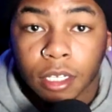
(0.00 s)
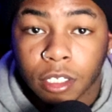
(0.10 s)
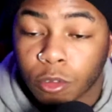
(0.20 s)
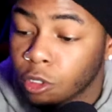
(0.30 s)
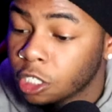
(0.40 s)

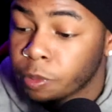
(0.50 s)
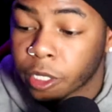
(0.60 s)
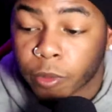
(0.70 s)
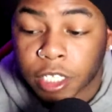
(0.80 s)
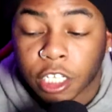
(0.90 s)
You want to spend
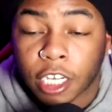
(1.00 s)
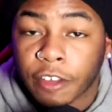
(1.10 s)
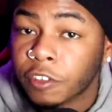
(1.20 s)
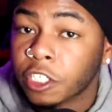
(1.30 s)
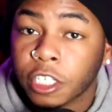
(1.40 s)
the rest of your
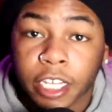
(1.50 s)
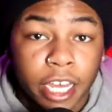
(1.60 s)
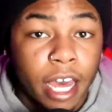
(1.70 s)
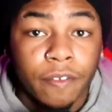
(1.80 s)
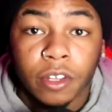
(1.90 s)
life eternity in
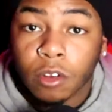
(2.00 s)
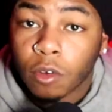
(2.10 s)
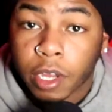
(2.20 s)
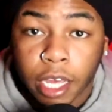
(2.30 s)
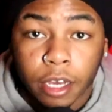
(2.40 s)
heaven
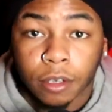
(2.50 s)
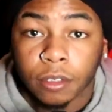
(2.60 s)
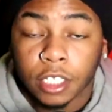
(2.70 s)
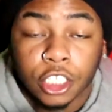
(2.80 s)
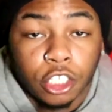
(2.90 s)
or hell?
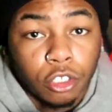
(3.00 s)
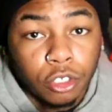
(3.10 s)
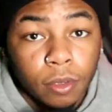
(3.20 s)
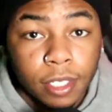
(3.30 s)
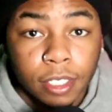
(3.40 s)
Is your
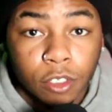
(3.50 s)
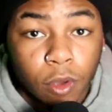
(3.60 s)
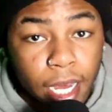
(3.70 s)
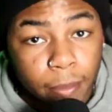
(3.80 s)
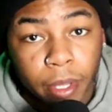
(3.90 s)
choice. You
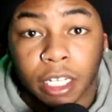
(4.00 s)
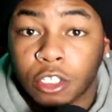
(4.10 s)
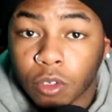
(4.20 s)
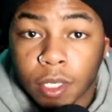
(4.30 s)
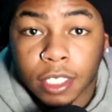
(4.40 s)
got to make your
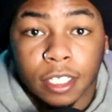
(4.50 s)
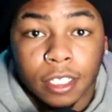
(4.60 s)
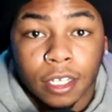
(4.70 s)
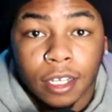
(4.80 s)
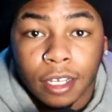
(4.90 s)
choice
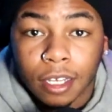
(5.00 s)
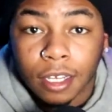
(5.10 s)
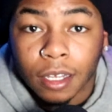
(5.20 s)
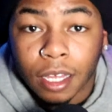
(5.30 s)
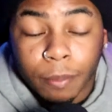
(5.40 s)

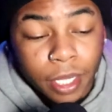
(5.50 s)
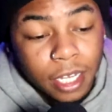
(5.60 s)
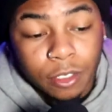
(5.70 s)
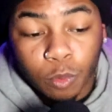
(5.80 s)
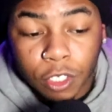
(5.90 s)

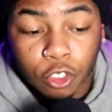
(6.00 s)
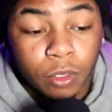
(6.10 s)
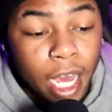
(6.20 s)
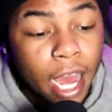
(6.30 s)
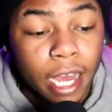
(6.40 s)
because once you
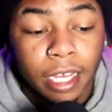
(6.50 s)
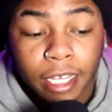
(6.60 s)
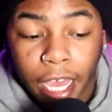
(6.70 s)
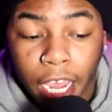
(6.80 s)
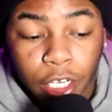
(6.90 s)
die,
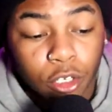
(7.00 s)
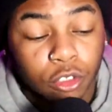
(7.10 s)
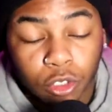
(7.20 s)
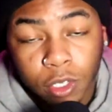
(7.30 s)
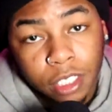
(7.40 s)
ain't no
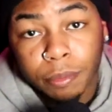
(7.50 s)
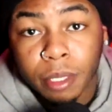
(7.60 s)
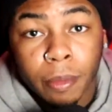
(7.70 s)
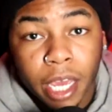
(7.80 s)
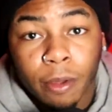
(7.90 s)
choice to be
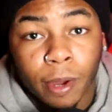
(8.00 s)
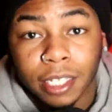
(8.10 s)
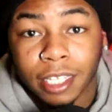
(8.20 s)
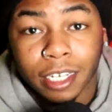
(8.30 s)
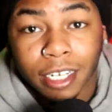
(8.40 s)
made
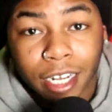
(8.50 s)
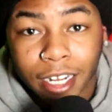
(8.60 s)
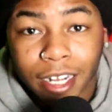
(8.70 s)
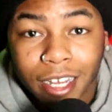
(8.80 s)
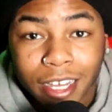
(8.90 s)
right then and there.